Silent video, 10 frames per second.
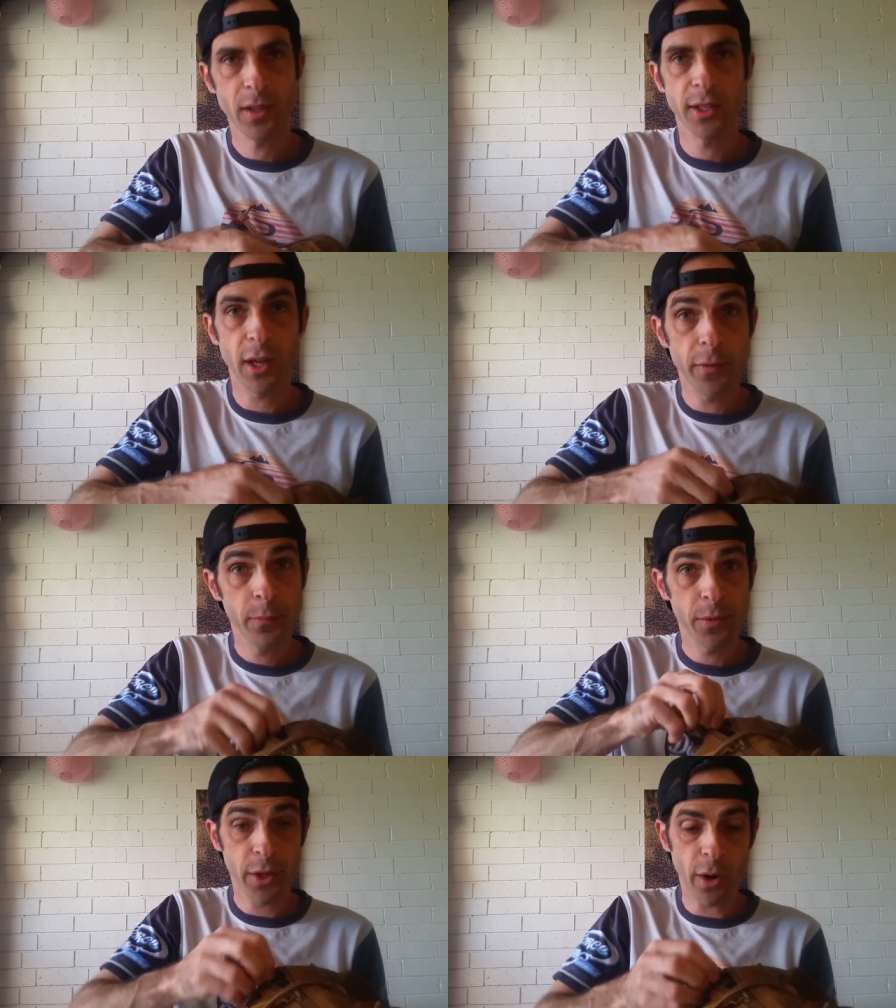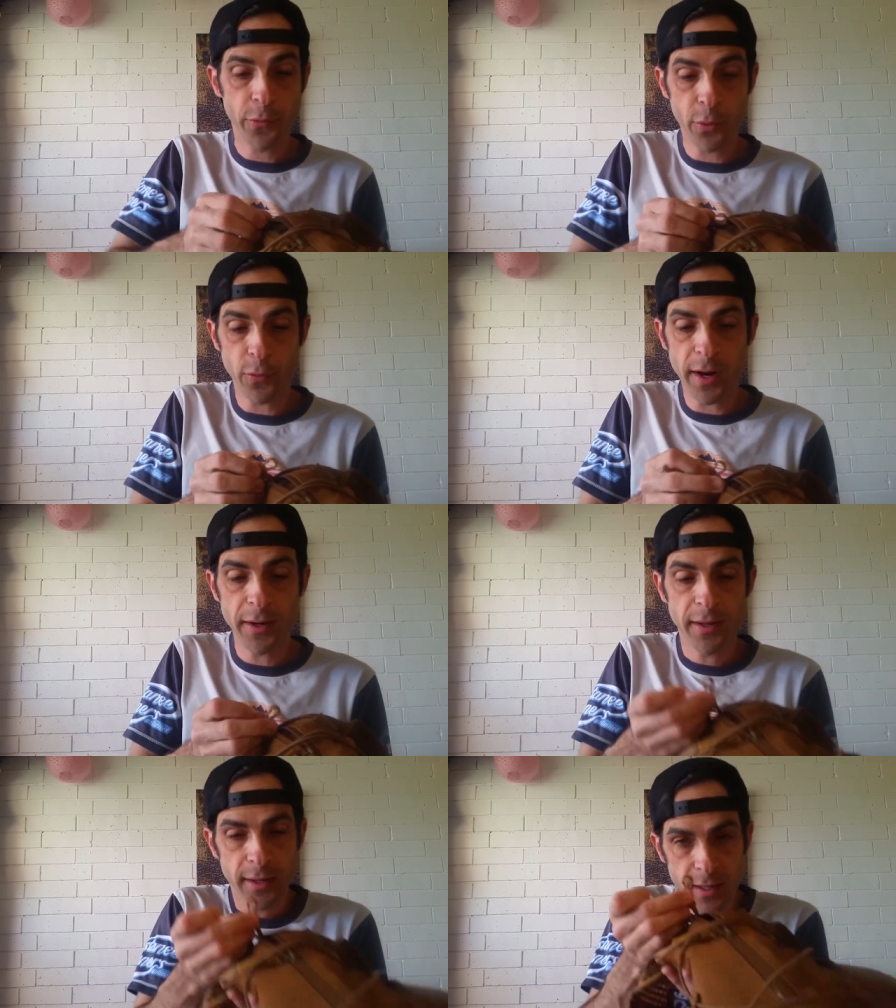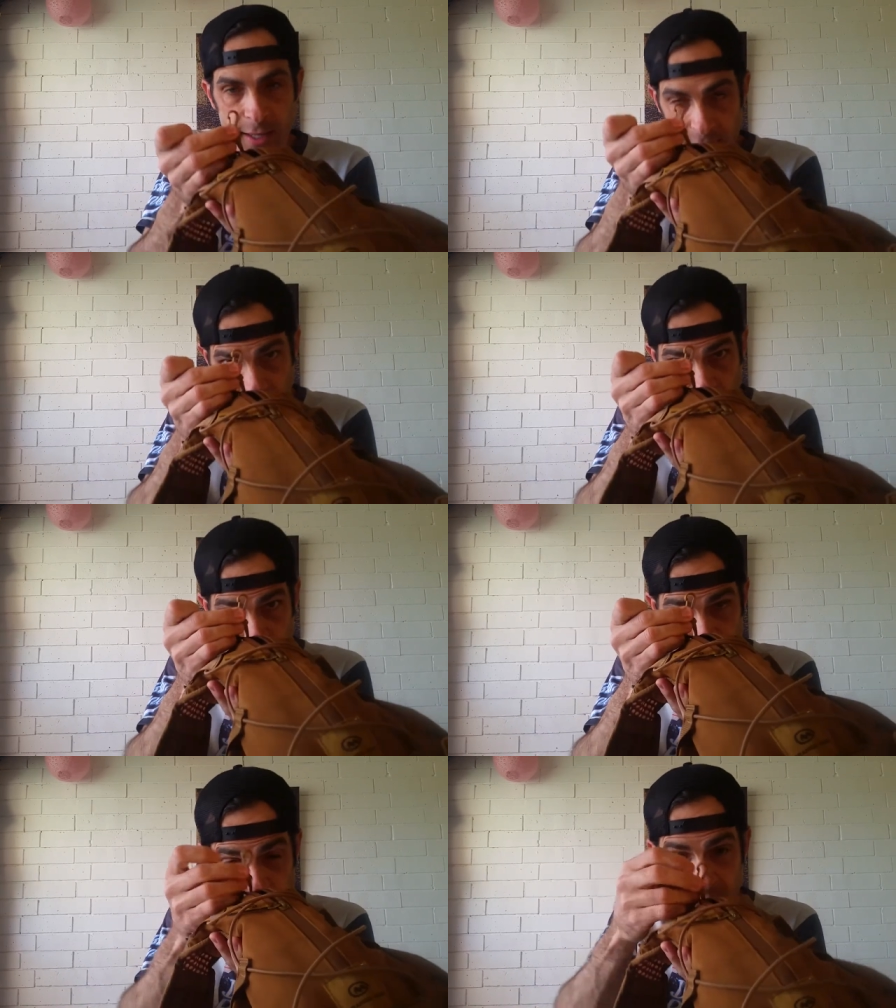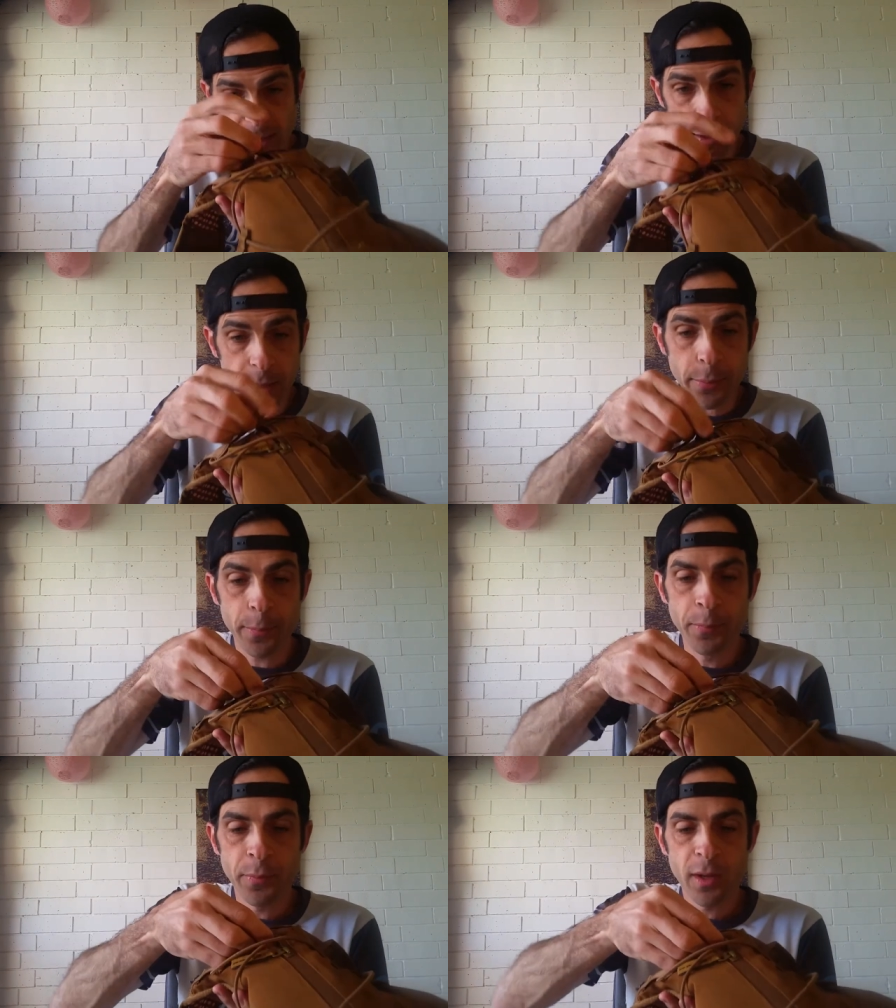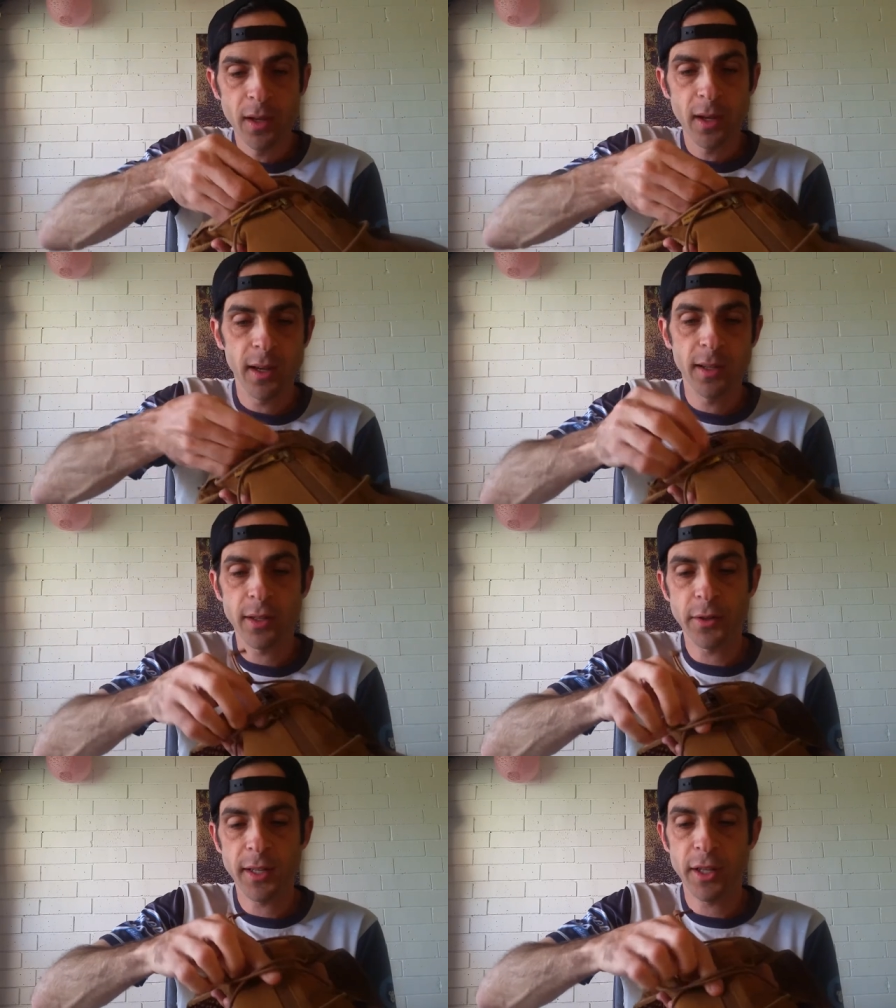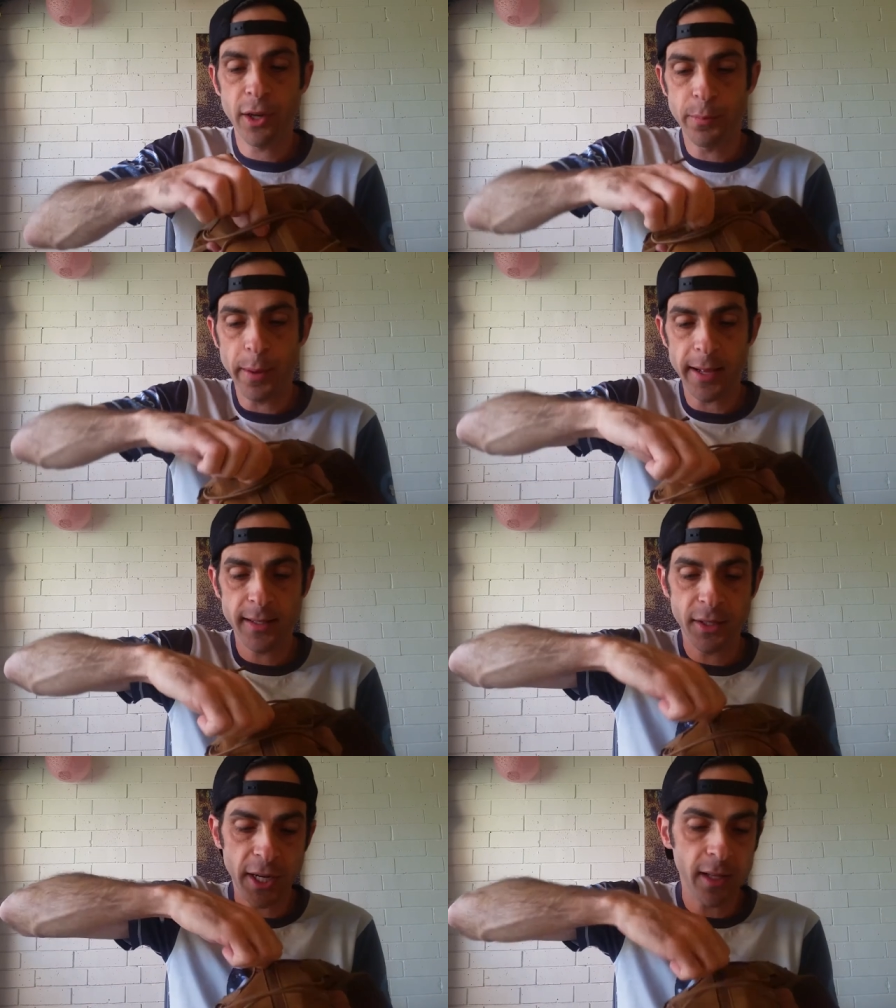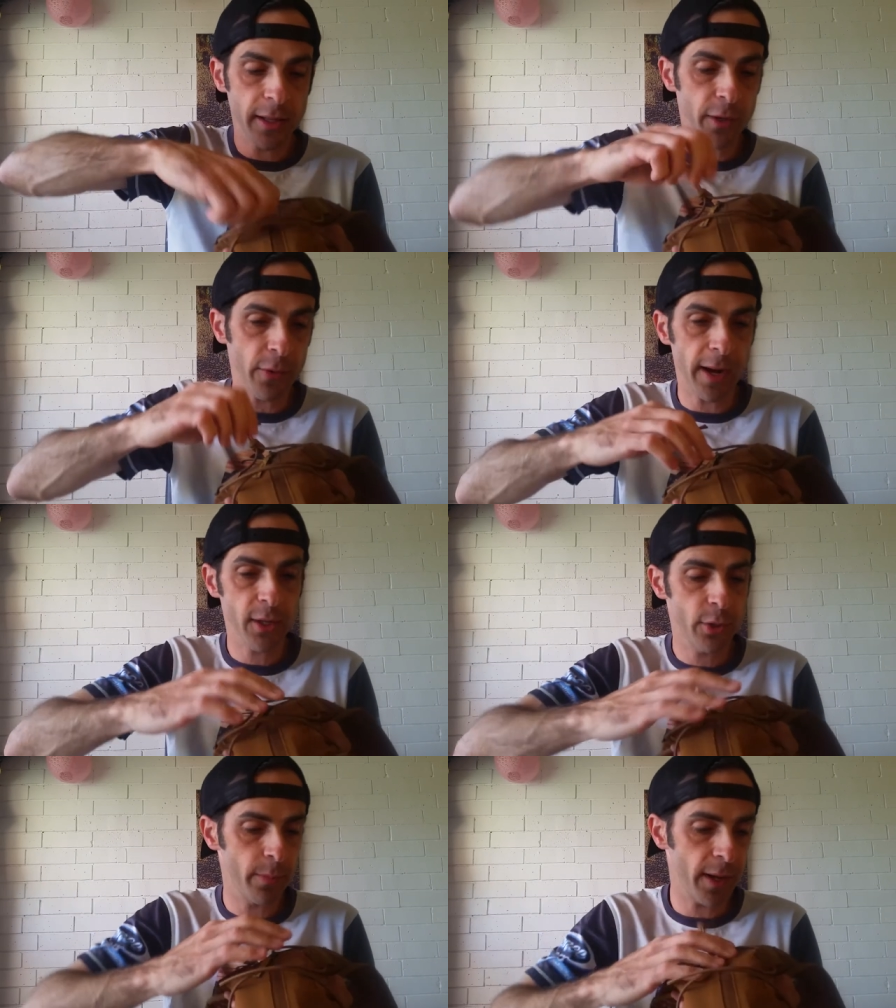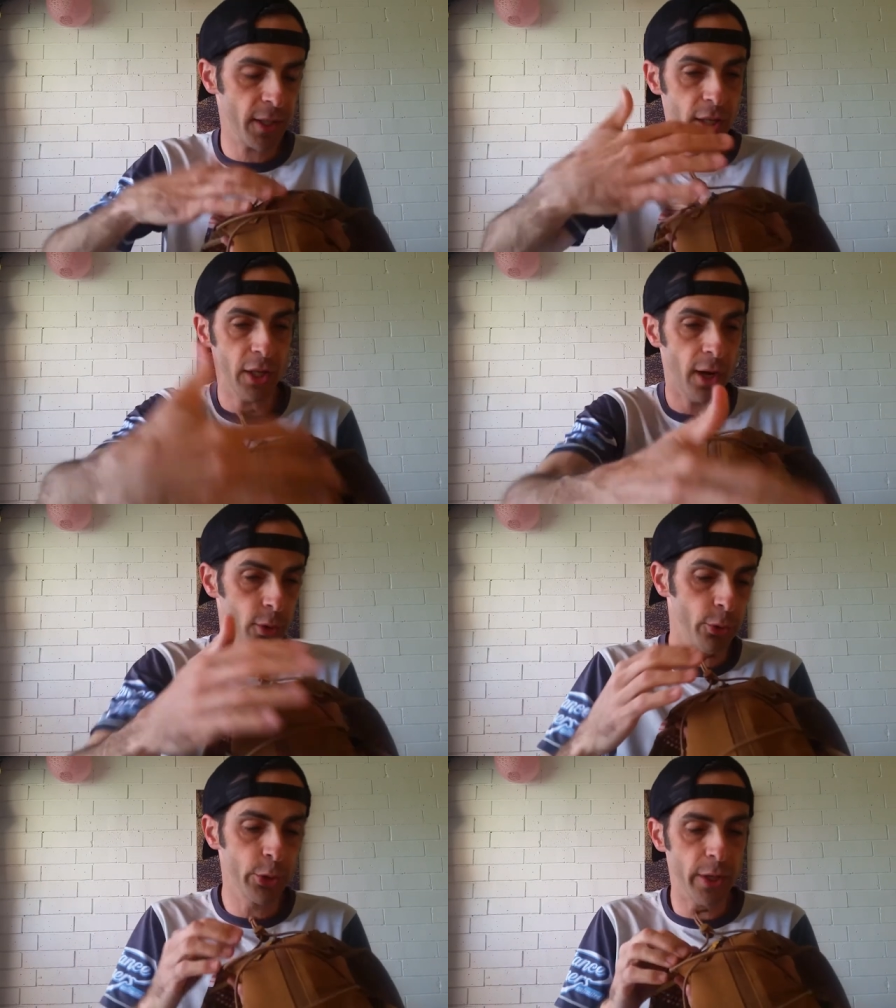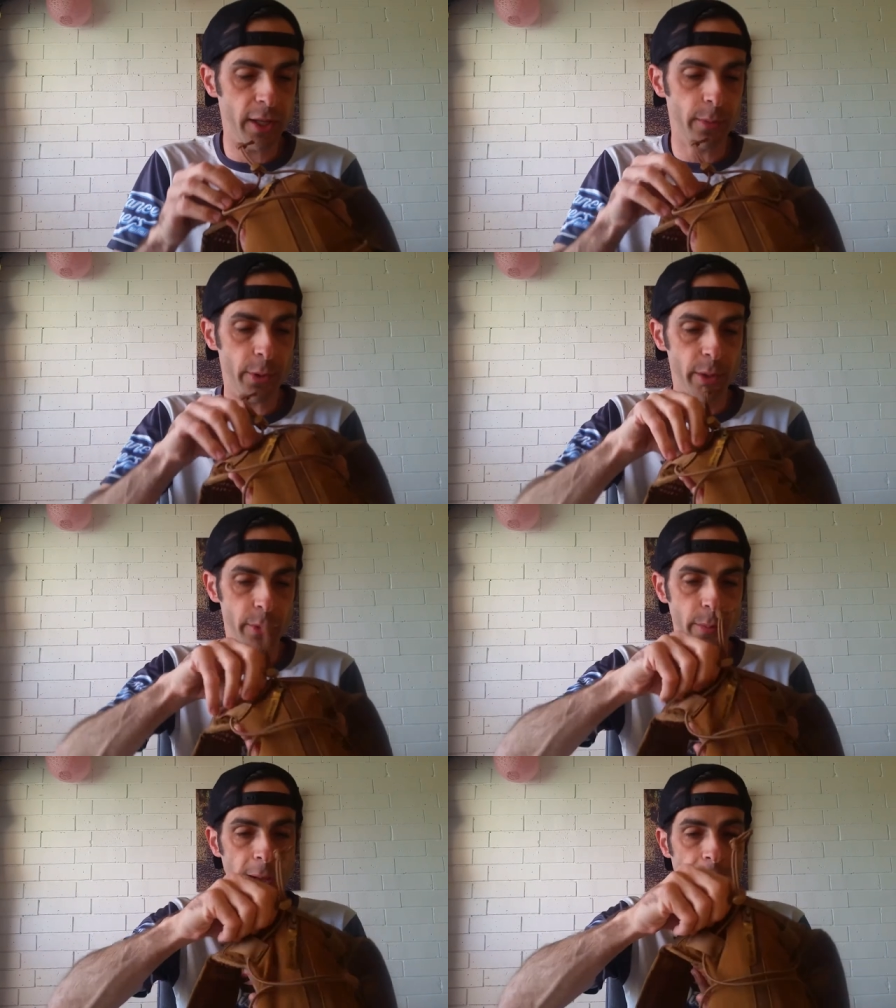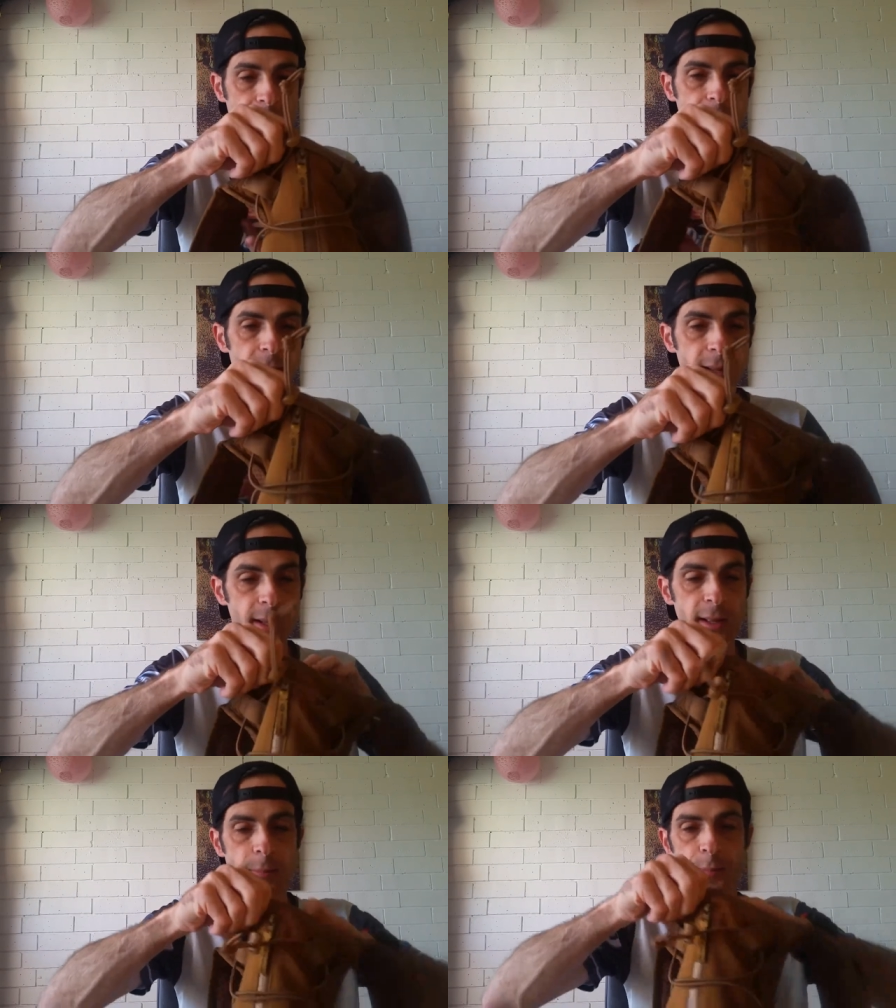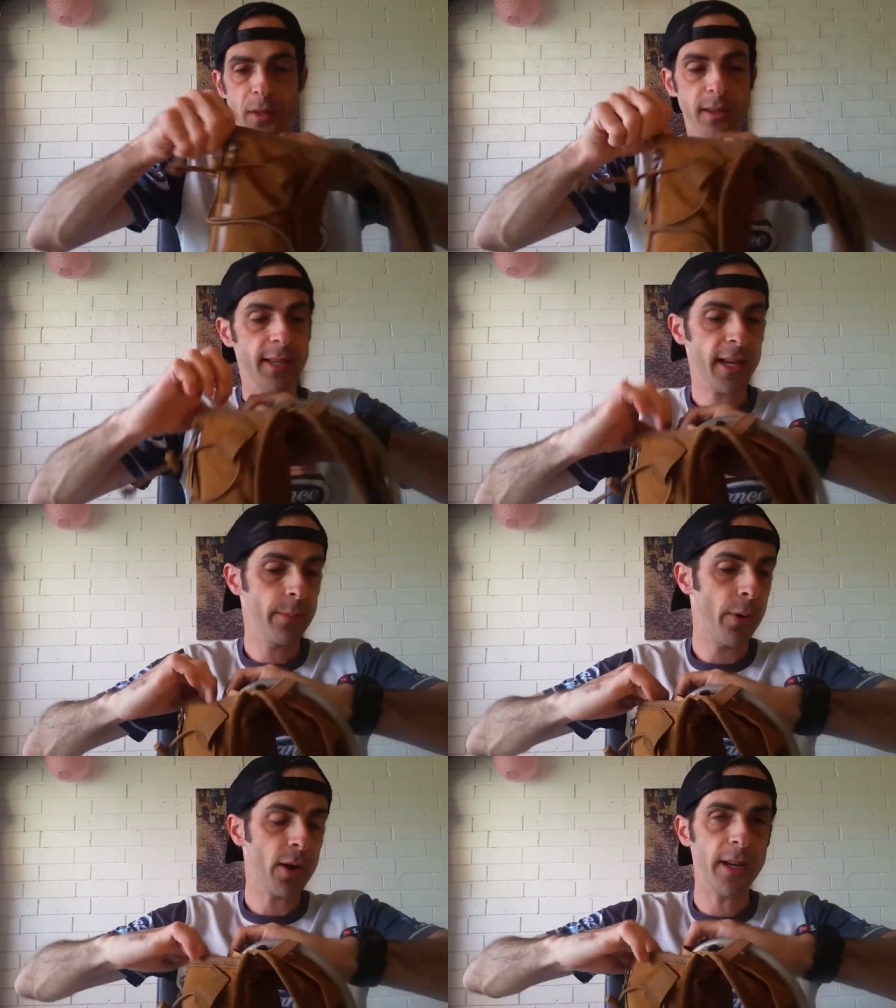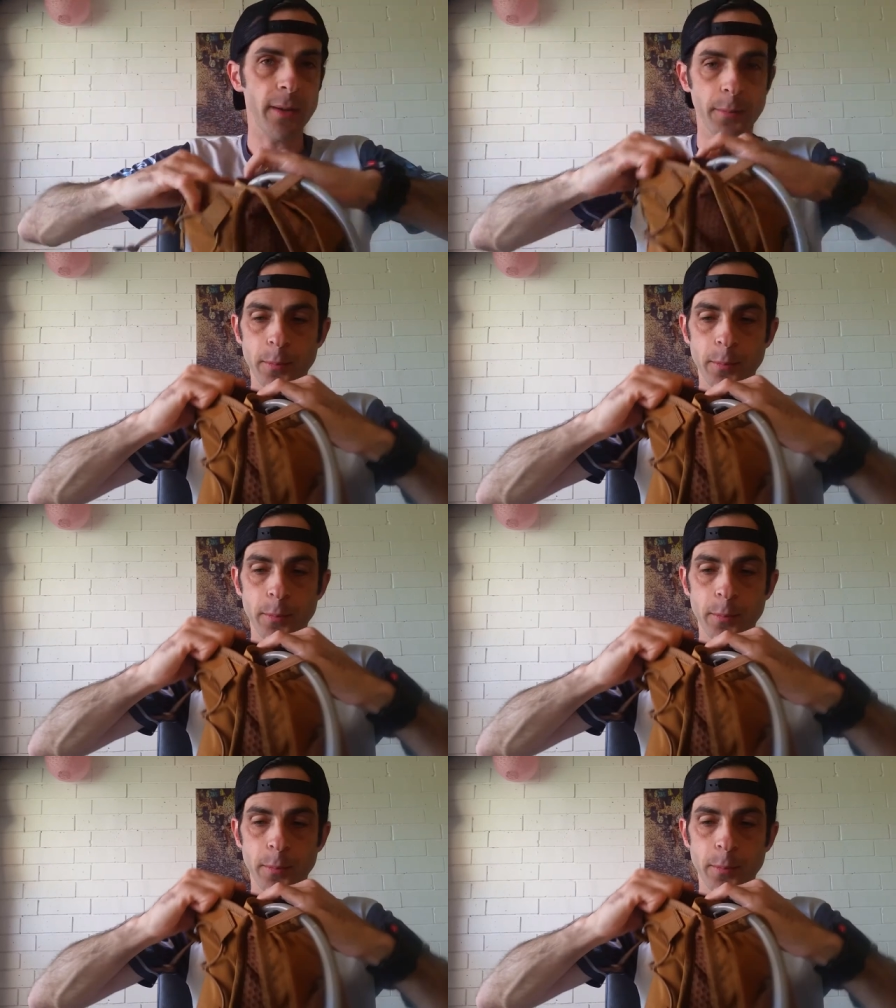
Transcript: So go for a run, attach your keys to the clip so it doesn't go about jiggling around too much and you don't lose it in the bottom of the pack. Second pocket